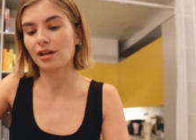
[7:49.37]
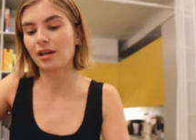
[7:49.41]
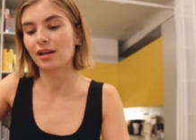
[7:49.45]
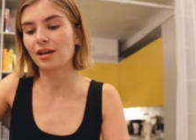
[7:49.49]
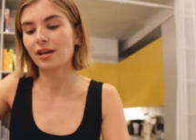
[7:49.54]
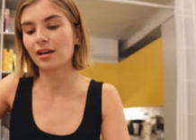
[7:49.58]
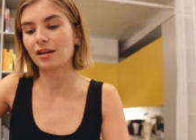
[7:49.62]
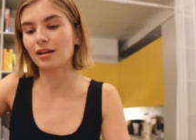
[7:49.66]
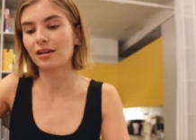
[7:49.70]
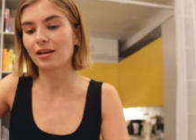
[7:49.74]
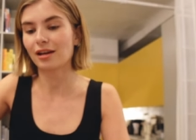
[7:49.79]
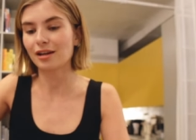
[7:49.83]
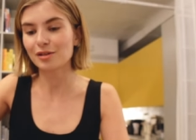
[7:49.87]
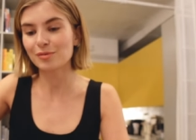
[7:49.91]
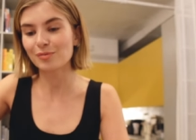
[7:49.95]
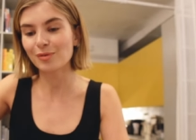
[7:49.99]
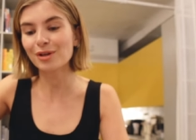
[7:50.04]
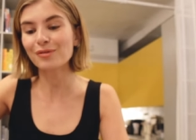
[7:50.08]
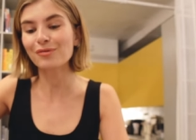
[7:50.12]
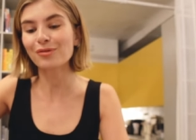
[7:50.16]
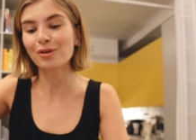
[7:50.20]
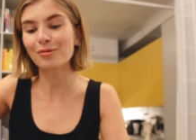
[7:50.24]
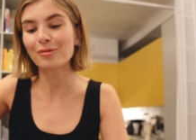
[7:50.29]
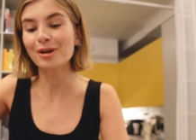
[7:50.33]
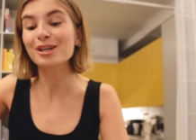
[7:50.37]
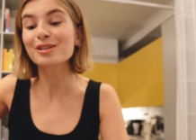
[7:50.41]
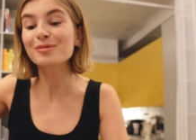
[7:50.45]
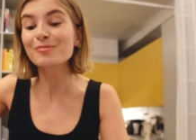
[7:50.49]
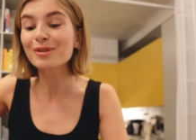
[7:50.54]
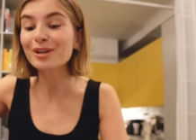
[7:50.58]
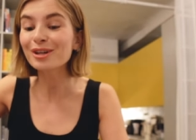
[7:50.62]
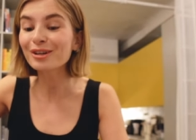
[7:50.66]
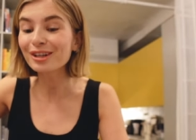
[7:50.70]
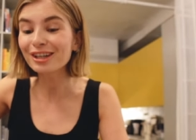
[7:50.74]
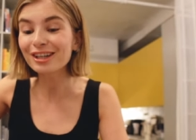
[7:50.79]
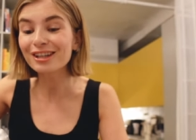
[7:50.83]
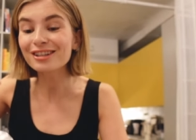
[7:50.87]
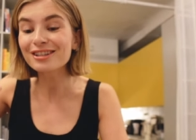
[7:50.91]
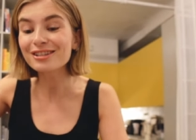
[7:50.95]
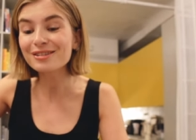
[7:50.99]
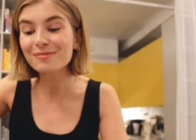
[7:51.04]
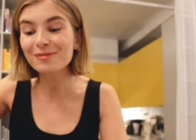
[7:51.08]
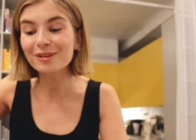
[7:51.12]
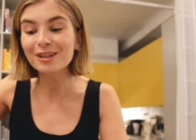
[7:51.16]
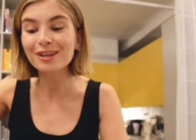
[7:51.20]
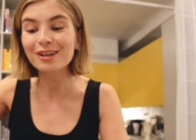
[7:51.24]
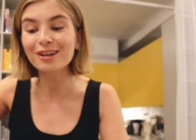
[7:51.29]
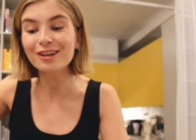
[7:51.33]
And I speak from
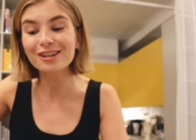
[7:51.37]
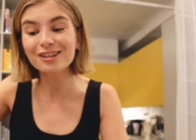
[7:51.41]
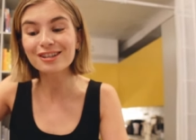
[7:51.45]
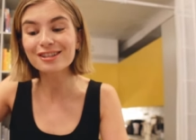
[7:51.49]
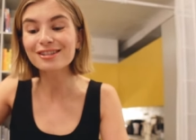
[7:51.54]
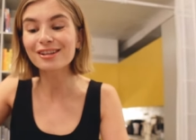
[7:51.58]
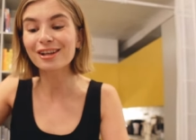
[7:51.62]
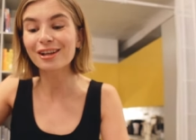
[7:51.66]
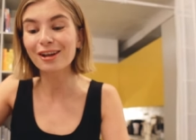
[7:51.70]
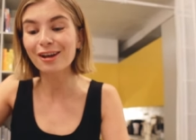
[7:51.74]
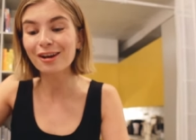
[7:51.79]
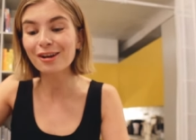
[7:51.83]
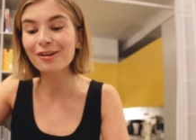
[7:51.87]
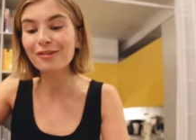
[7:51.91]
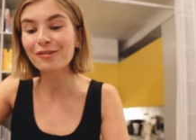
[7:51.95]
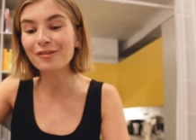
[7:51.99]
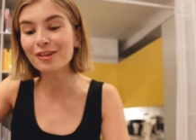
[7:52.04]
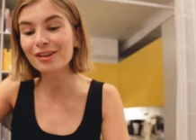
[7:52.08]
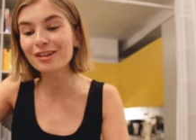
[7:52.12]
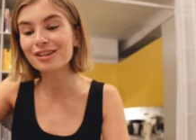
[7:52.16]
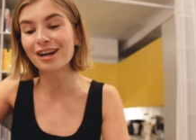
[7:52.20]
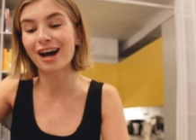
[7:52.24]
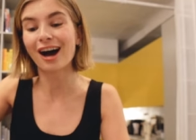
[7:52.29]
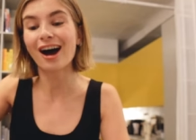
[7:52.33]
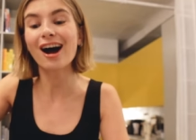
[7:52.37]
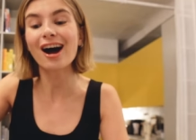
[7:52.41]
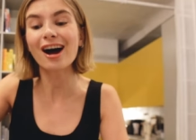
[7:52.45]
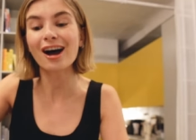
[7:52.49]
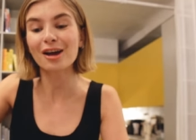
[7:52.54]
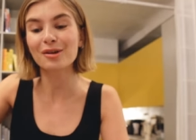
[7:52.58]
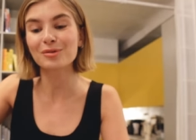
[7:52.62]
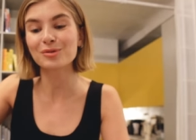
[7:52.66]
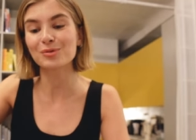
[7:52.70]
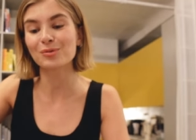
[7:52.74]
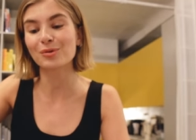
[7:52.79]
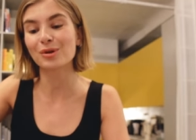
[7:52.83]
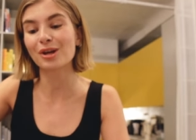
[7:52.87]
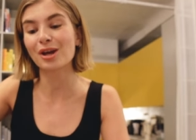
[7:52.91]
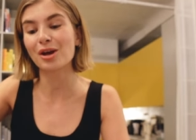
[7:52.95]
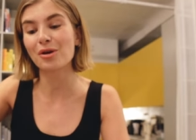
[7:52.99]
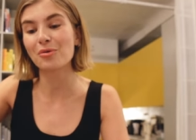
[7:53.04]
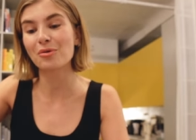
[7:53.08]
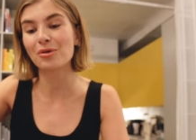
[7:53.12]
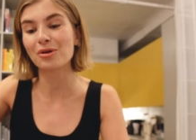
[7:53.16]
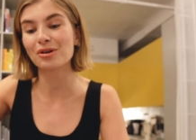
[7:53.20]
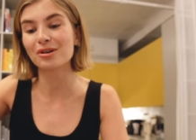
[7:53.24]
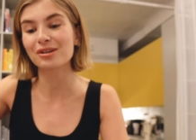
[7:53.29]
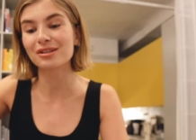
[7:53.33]
experience because a lot of the times when I
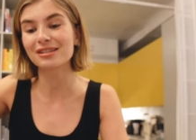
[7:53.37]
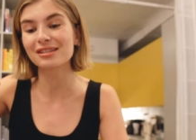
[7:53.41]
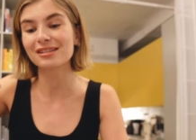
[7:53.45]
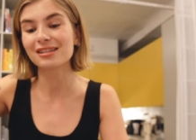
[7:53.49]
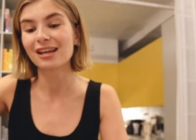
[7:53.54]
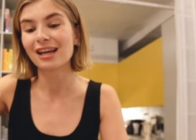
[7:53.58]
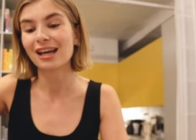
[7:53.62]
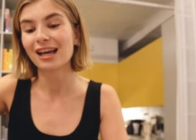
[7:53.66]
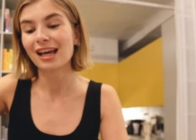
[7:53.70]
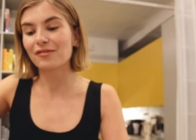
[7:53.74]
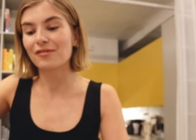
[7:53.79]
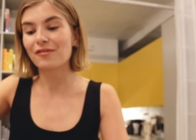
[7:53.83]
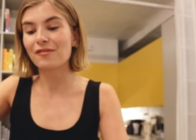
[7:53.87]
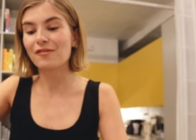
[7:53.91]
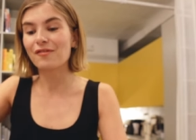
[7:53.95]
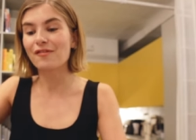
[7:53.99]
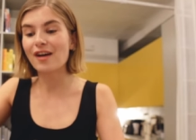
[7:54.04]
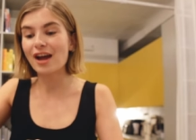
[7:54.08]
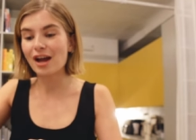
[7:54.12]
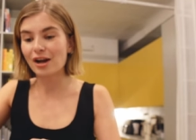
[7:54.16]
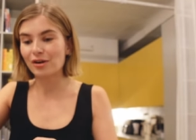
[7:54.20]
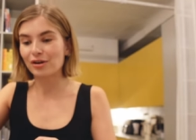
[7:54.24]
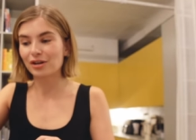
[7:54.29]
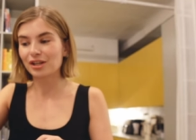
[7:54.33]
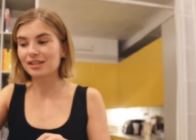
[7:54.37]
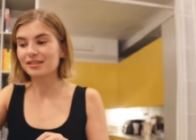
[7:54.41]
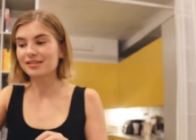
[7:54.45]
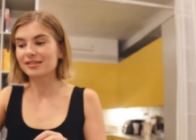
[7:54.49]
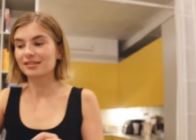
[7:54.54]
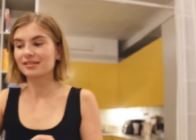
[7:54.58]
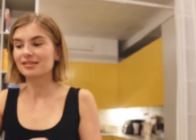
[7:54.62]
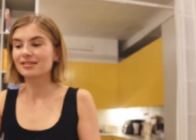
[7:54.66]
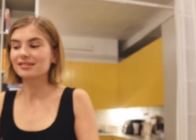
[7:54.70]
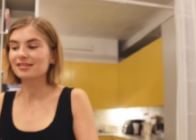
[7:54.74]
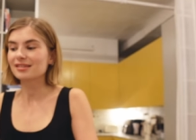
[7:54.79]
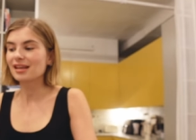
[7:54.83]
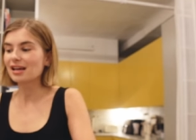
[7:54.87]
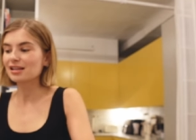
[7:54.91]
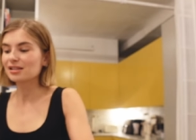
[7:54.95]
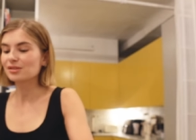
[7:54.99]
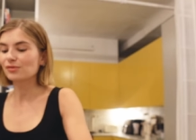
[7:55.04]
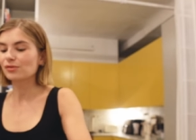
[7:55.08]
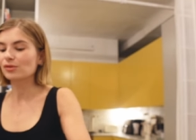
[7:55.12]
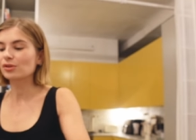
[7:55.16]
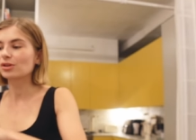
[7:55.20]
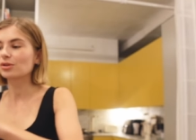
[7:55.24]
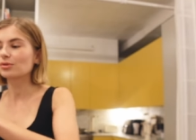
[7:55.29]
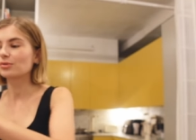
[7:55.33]
was very
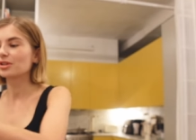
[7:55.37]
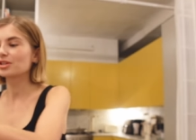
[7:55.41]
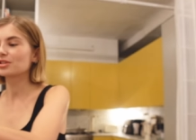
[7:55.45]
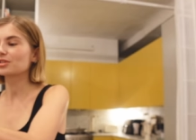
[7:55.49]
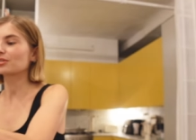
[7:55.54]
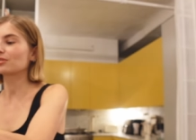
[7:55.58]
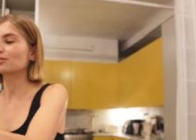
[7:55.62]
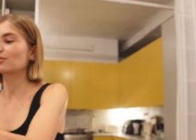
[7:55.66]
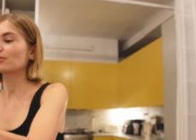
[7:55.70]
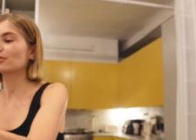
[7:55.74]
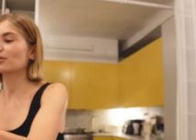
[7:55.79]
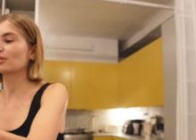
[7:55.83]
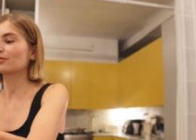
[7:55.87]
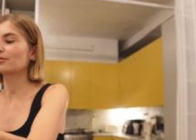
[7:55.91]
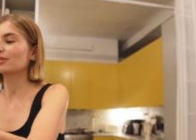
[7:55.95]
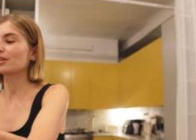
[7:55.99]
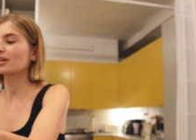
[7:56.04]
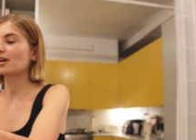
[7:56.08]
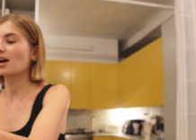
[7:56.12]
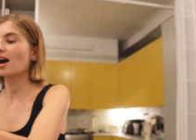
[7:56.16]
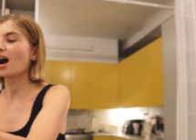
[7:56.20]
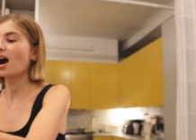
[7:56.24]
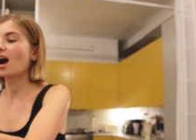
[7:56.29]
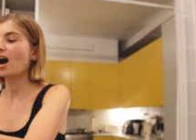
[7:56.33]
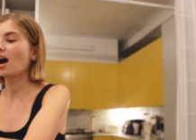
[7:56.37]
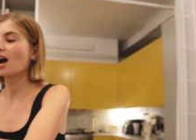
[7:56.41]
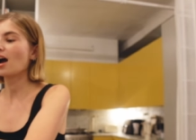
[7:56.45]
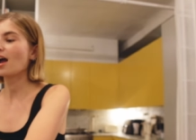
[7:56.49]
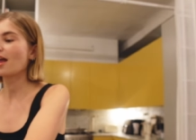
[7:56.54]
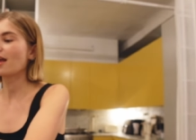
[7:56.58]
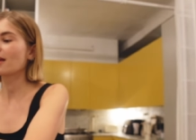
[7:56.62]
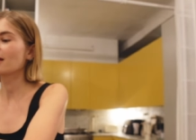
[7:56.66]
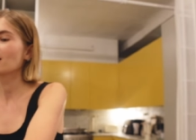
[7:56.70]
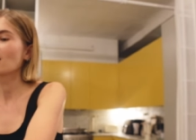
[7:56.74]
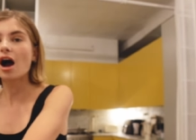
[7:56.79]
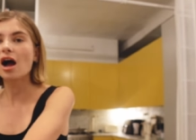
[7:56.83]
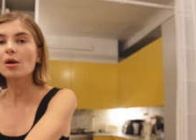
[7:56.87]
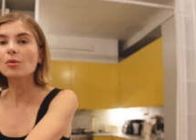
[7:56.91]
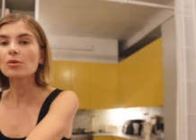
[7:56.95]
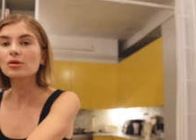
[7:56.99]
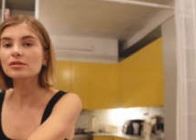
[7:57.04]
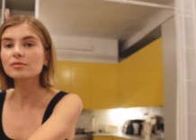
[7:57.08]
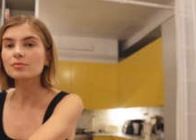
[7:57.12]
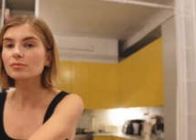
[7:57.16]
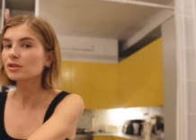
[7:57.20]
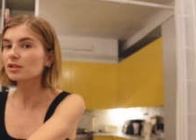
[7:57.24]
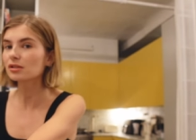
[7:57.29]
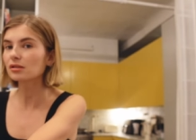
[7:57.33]
successful or reached a new career high, I
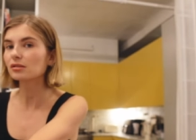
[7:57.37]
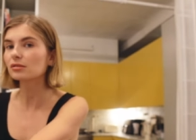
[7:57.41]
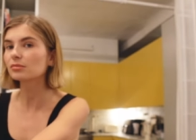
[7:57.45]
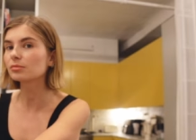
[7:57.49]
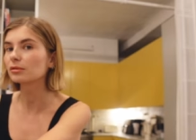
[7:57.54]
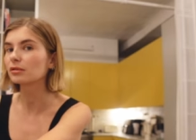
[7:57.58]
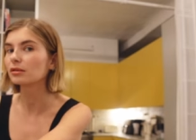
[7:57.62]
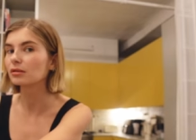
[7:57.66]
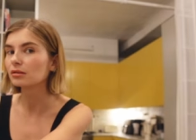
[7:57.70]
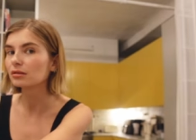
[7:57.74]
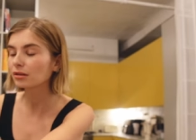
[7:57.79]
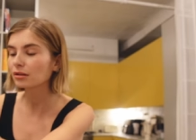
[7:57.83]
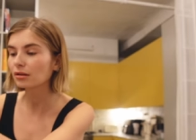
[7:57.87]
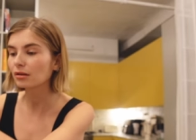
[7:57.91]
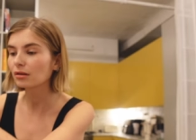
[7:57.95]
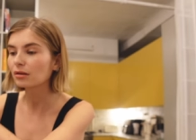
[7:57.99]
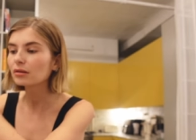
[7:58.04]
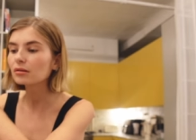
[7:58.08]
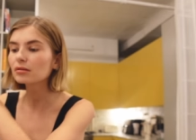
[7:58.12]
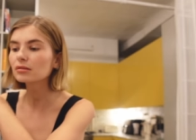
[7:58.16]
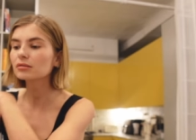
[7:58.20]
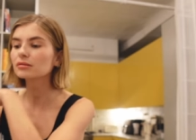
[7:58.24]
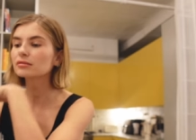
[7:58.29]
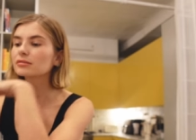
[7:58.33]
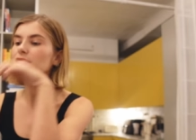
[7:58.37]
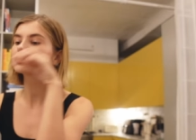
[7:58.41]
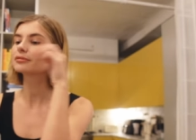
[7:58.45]
was miserable, you know?